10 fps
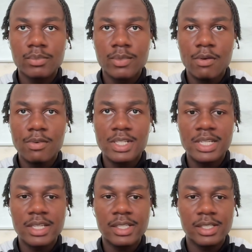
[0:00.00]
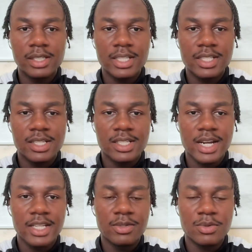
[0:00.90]
obviously, he's
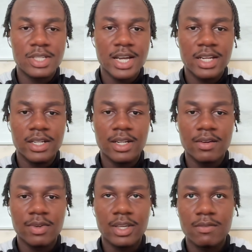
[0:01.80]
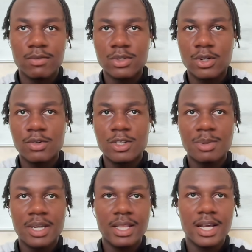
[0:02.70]
decided to resign. I think everyone's got to
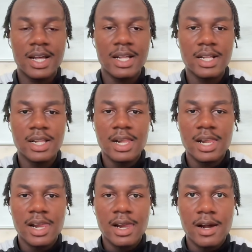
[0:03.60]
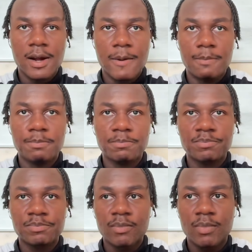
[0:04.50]
respect that.
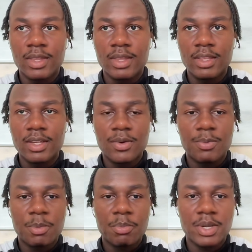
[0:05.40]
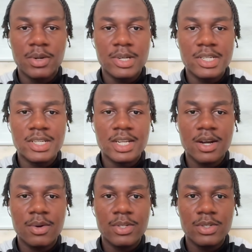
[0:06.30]
The big question
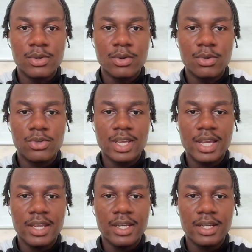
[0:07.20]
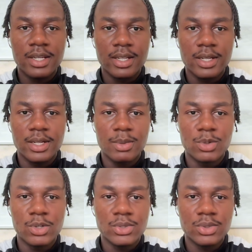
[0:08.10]
now is, who do you get in? And I'm
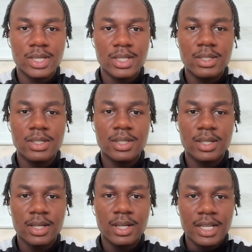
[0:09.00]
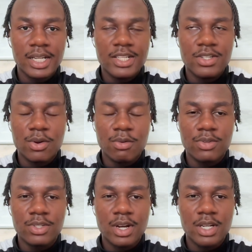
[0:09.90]
not sure there's an
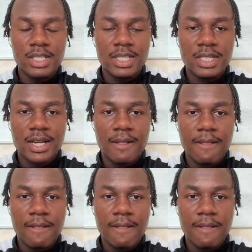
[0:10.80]
obvious answer to that.